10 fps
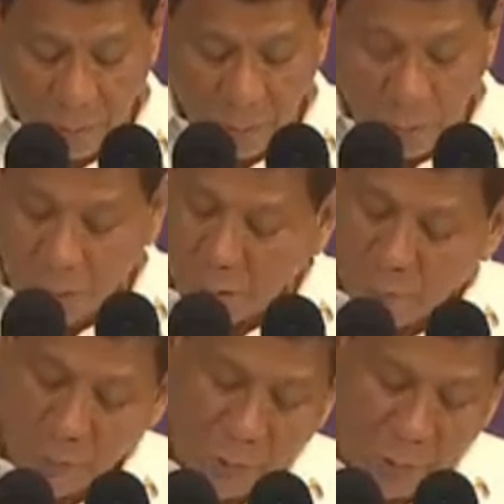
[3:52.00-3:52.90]
Alam
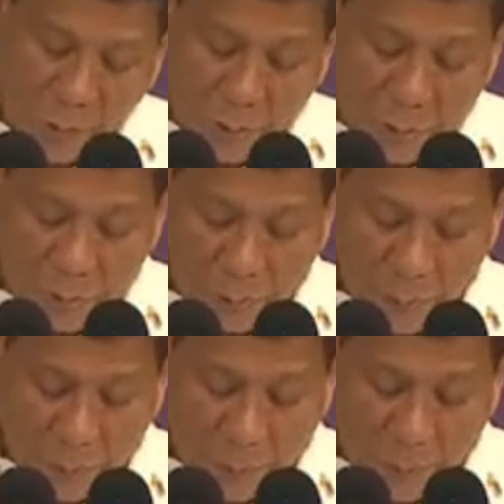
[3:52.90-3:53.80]
mo, hindi lahat
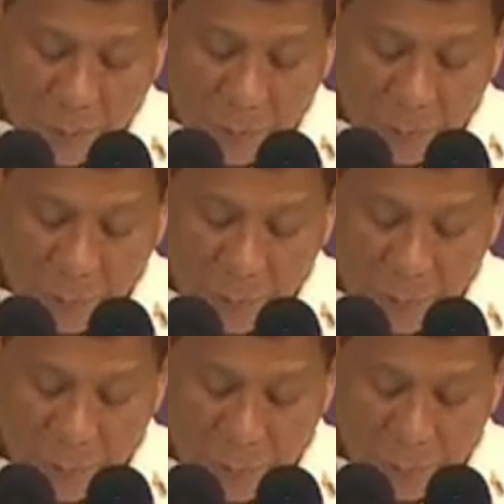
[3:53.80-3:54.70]
Filipino,
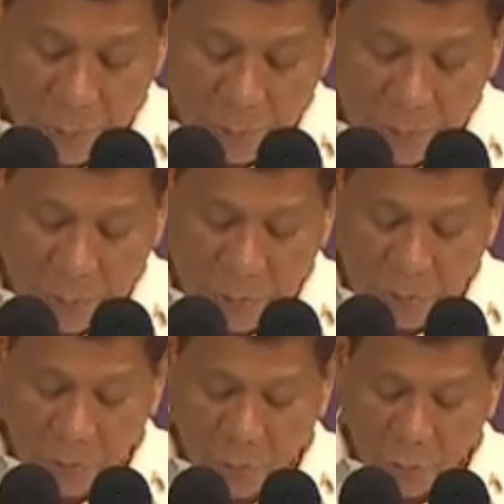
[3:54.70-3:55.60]
not
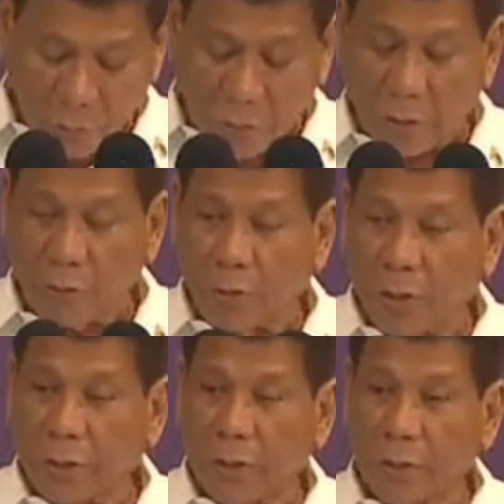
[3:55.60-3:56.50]
really to
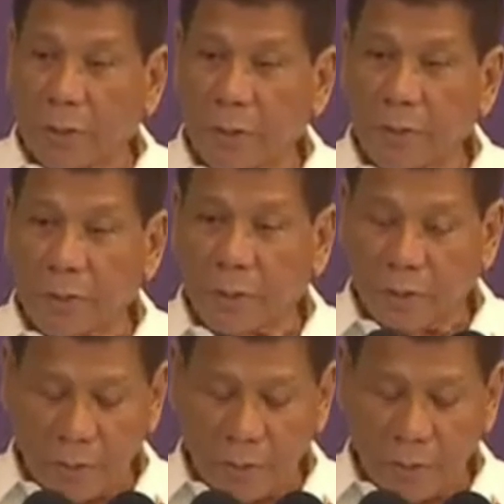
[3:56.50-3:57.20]
derogate or raise, but